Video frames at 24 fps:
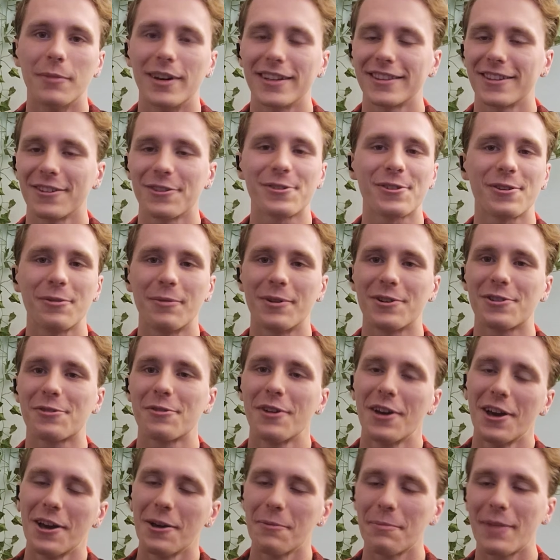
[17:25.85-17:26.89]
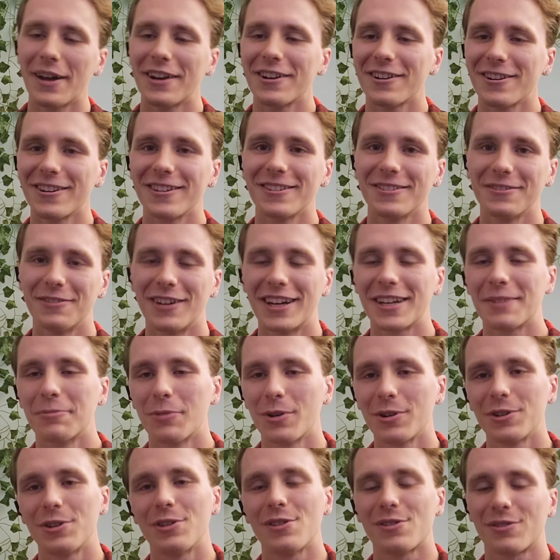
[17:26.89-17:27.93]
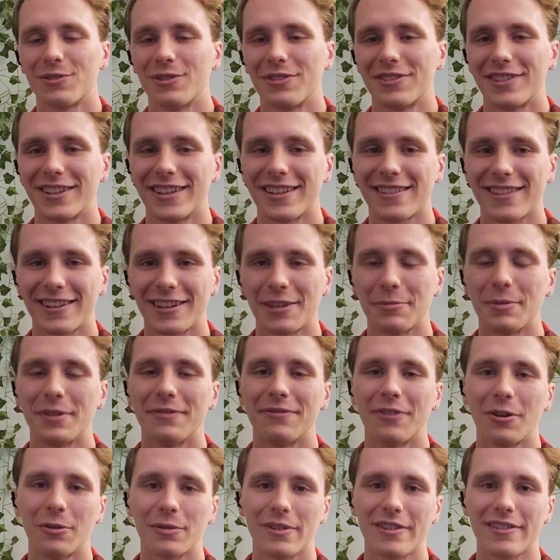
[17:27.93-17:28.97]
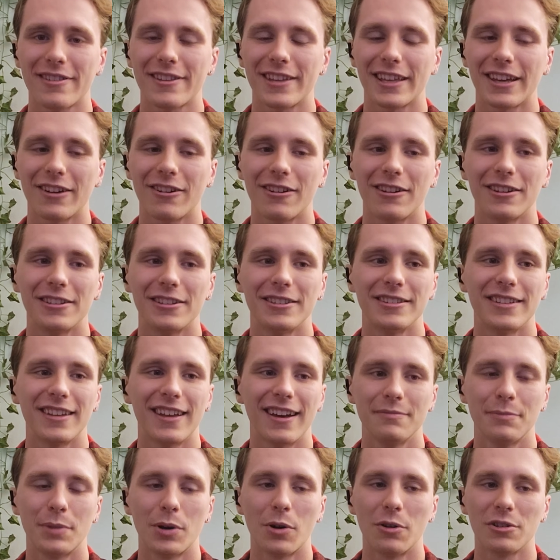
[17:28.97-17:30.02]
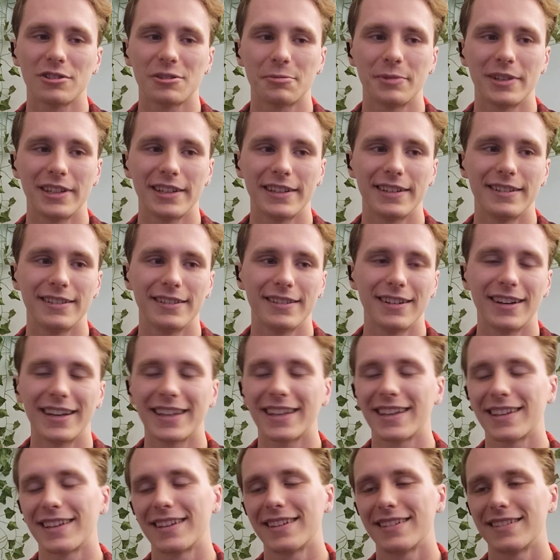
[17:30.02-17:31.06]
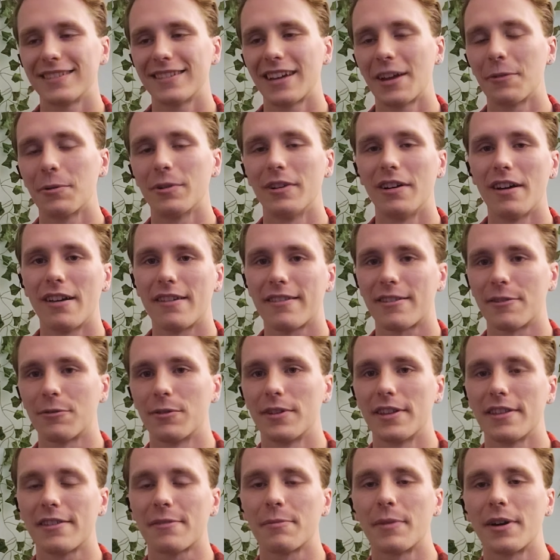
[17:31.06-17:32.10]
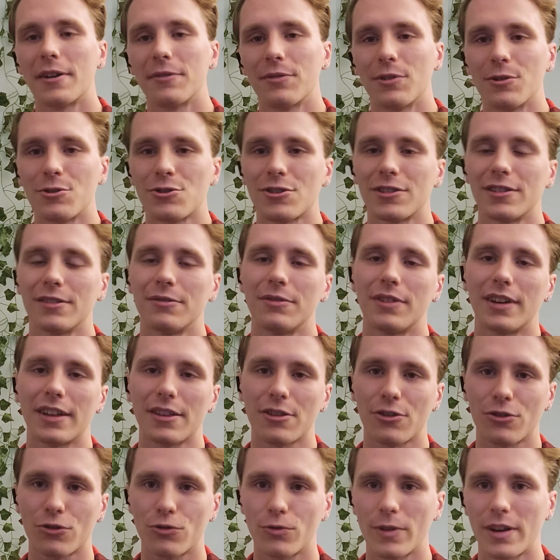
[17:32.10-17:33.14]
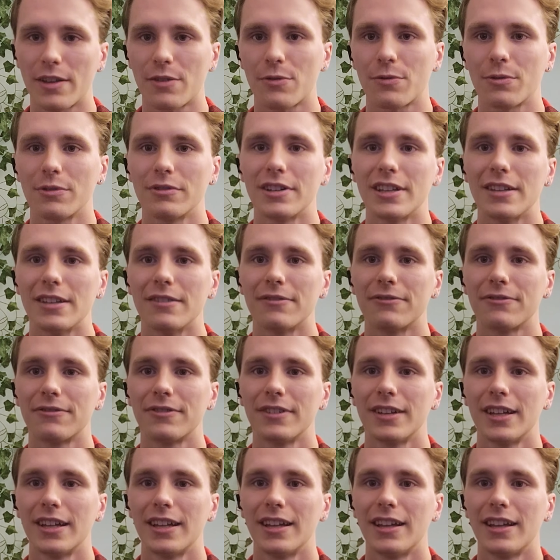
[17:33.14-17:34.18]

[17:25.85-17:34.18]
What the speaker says: Like, there's so much better, like more useful things I could be focusing on. But ultimately, like, I realize there is my version of like stress relief.